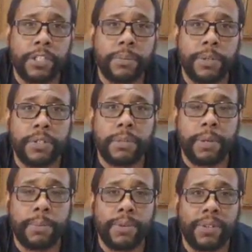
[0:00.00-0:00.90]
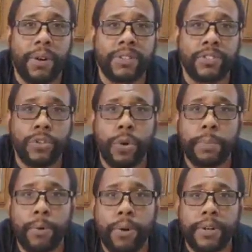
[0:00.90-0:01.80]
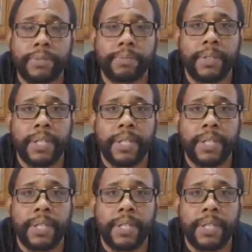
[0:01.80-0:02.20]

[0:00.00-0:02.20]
community members are so important.